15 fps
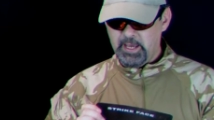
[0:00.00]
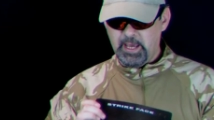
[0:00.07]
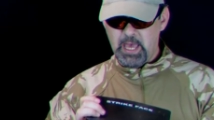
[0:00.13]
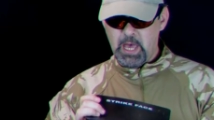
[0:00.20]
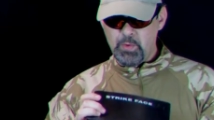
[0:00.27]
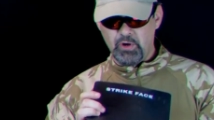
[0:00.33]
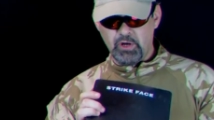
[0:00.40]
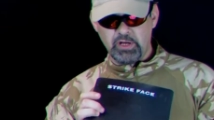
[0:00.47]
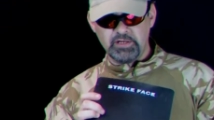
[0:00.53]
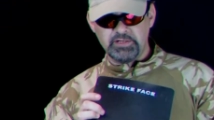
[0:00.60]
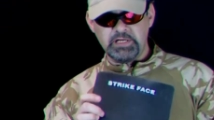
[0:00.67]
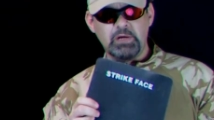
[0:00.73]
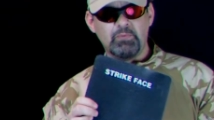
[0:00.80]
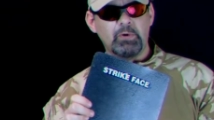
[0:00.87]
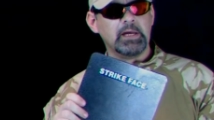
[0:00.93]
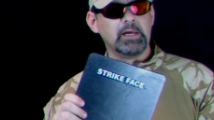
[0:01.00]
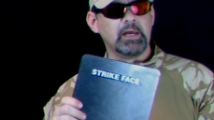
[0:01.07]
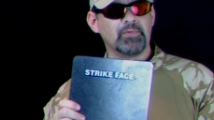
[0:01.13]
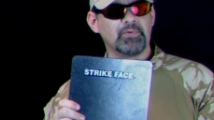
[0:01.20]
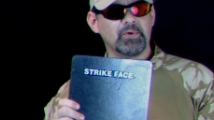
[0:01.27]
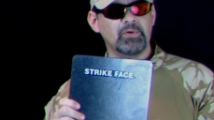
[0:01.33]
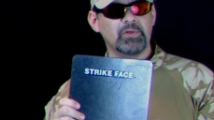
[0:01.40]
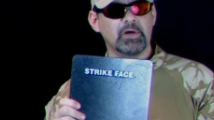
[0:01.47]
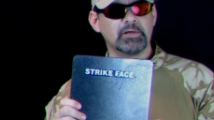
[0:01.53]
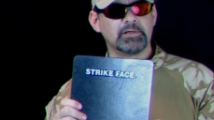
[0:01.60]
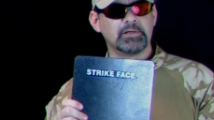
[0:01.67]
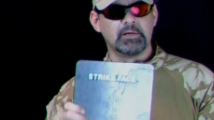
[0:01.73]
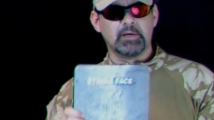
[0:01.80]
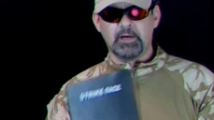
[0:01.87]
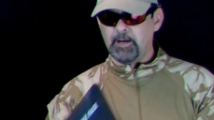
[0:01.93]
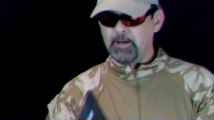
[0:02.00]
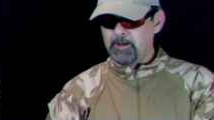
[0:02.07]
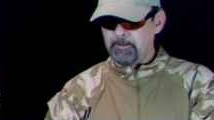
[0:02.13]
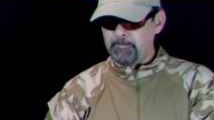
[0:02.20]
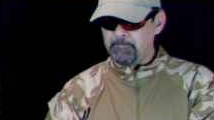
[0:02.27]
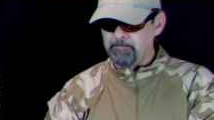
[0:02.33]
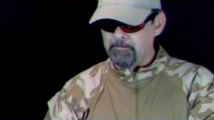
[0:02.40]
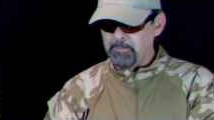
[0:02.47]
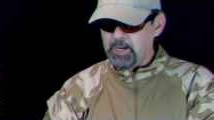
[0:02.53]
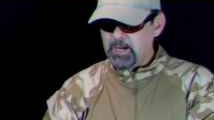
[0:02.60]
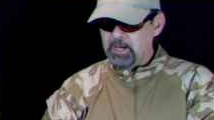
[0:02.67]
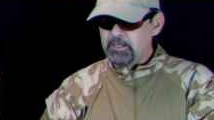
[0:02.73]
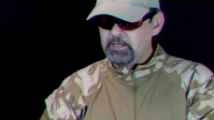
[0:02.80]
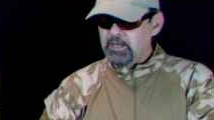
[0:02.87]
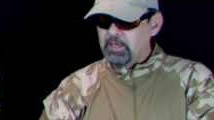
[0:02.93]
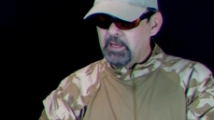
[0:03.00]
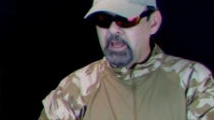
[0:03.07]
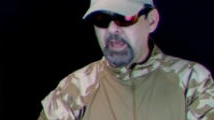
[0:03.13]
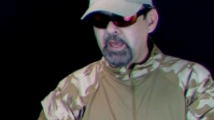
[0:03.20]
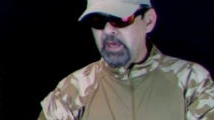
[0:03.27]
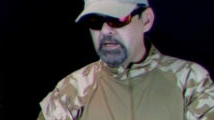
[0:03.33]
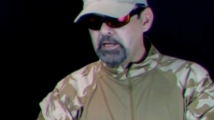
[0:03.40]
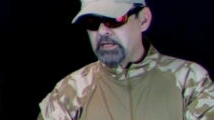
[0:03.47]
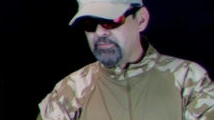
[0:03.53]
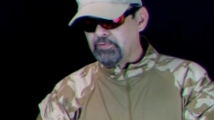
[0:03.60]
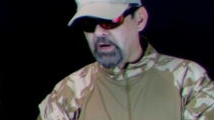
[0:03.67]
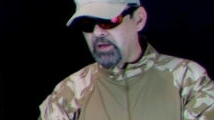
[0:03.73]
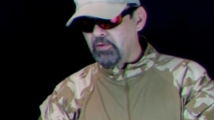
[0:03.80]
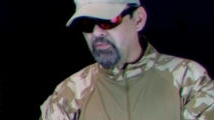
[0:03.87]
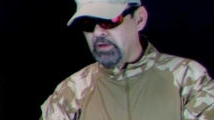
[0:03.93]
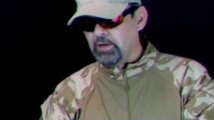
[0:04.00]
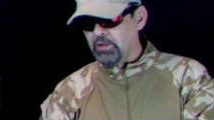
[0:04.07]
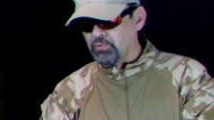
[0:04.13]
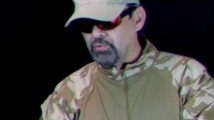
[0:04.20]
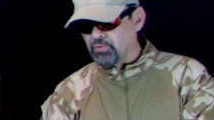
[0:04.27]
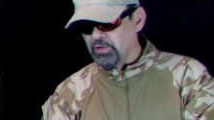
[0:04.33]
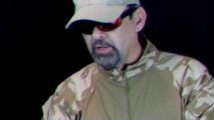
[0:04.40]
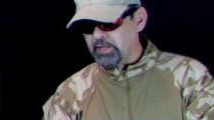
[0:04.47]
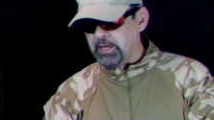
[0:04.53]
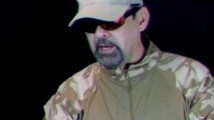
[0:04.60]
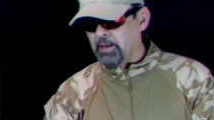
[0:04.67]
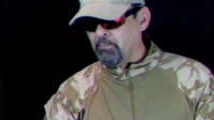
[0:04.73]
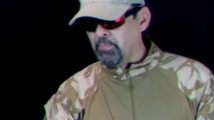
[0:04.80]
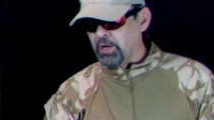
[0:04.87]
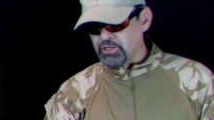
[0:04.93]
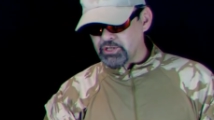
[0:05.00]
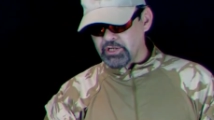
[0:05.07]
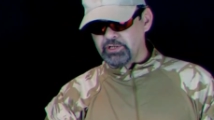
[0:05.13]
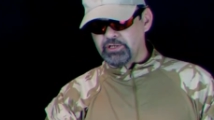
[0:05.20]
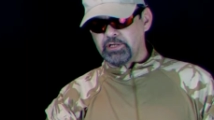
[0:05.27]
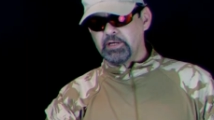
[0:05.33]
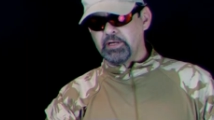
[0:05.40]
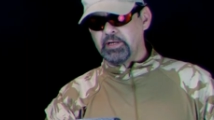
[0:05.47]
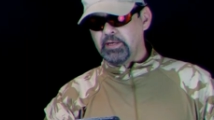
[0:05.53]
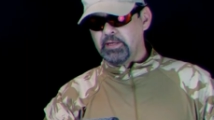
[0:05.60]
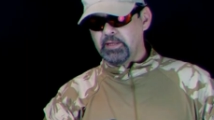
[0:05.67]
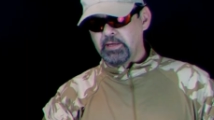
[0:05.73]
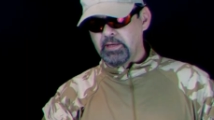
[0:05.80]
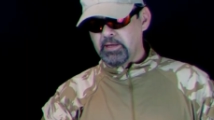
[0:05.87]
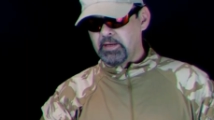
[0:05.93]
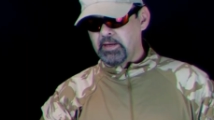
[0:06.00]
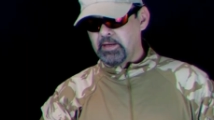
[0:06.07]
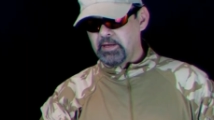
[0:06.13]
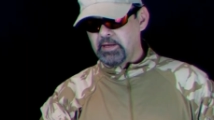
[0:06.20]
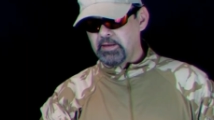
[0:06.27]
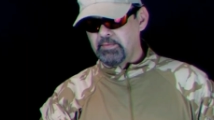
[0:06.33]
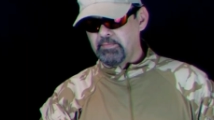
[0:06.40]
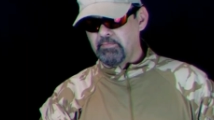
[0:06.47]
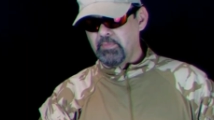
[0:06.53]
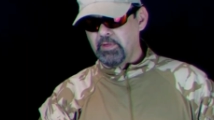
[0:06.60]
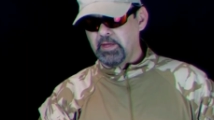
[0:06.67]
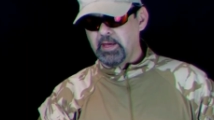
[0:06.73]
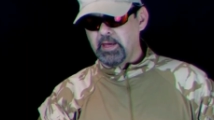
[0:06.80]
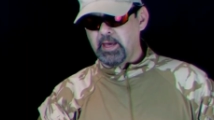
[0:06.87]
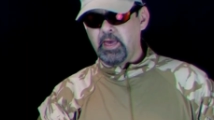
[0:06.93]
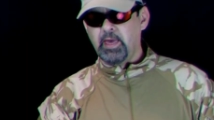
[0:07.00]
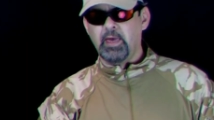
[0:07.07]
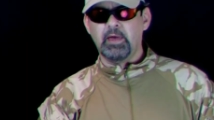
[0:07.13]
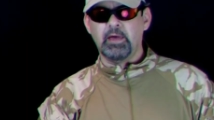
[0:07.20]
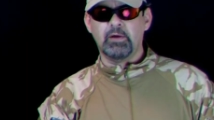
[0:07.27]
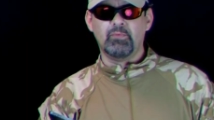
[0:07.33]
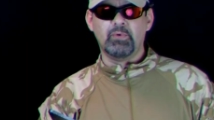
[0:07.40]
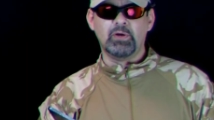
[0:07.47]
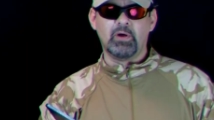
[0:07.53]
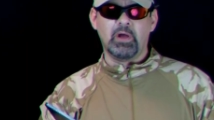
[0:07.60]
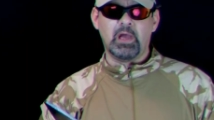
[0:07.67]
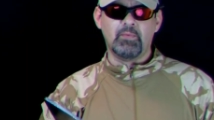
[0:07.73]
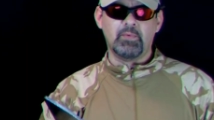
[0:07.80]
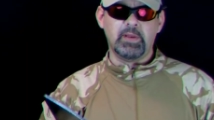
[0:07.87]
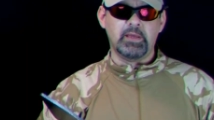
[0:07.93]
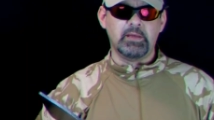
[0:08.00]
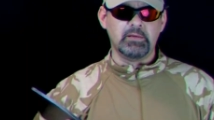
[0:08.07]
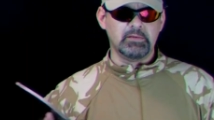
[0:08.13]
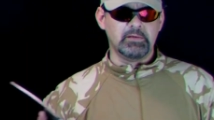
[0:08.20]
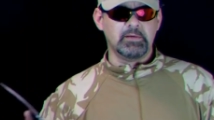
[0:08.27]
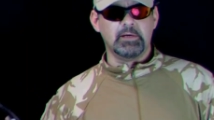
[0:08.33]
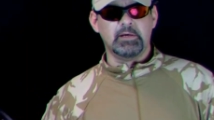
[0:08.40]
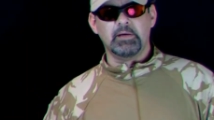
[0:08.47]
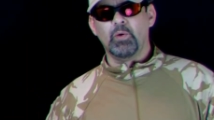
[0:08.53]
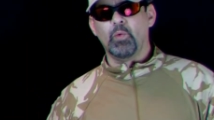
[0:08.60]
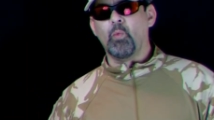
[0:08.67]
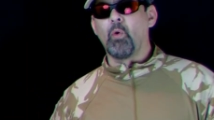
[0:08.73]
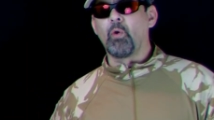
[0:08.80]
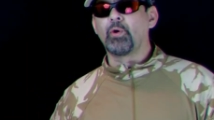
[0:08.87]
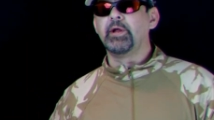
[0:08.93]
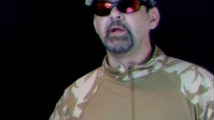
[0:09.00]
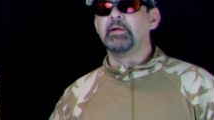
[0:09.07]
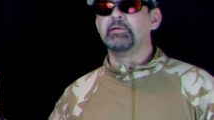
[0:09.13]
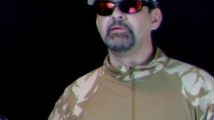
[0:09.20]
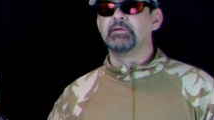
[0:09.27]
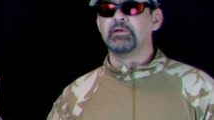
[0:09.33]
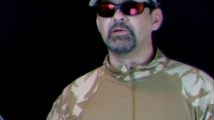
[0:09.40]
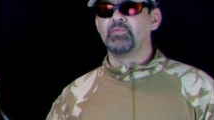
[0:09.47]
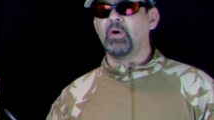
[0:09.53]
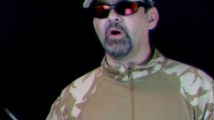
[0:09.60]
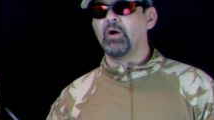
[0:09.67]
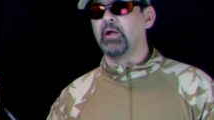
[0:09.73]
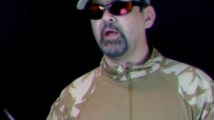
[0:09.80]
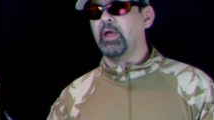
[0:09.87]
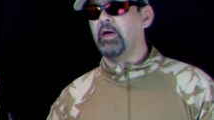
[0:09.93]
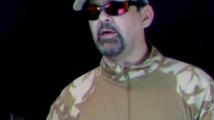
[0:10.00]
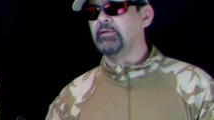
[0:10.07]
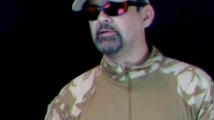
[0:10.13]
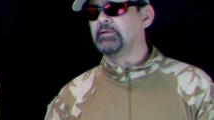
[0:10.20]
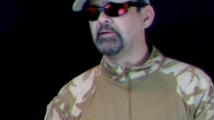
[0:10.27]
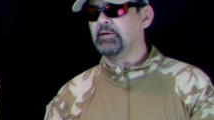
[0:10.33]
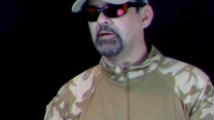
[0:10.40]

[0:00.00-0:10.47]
and we're going to see if we can get through this. And if I feel really ambitious, and we don't have any warnings as far as